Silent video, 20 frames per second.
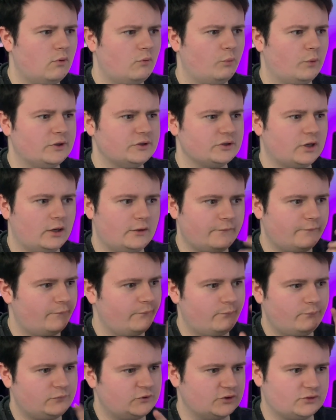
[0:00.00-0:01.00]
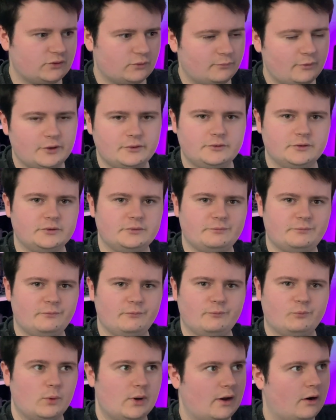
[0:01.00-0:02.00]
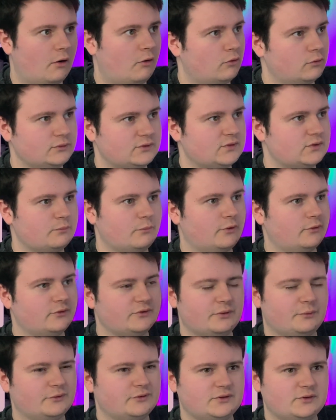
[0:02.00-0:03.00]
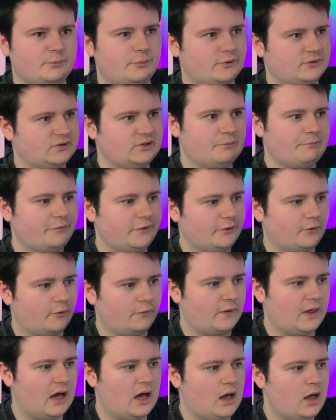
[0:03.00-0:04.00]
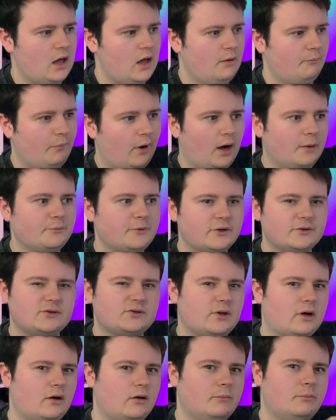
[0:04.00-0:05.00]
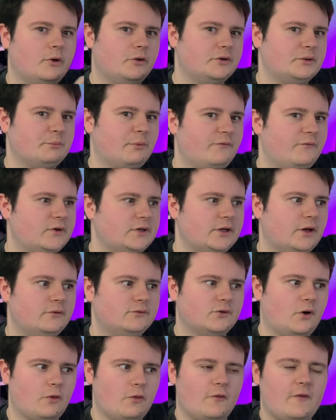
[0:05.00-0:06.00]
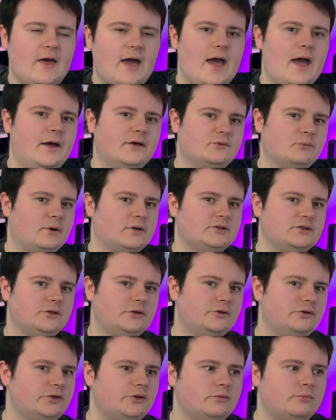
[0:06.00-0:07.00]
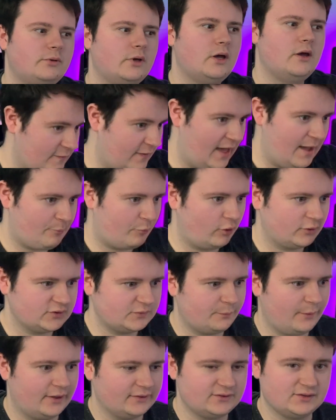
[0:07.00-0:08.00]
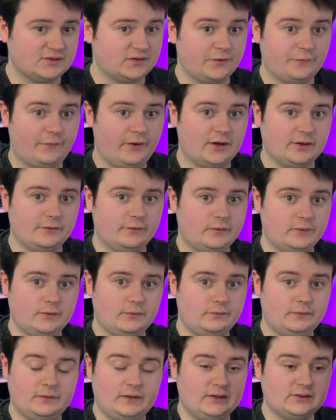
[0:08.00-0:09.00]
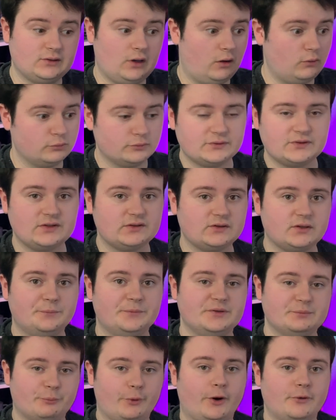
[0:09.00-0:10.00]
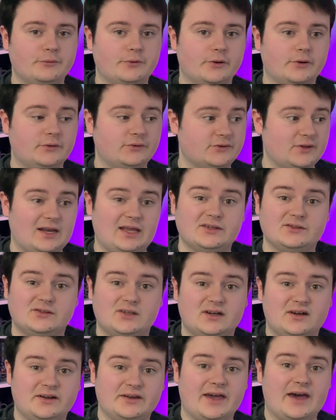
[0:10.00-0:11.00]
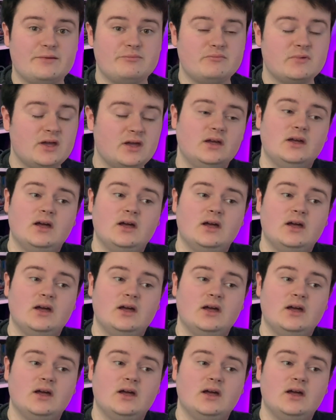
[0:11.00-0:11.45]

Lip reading: which I've just uploaded We Are Autism on because I wanted to put something on there. But I'm going to start uploading my videos on there as well as YouTube. Their prospect is the fact that this whole system is broken, so let's start again.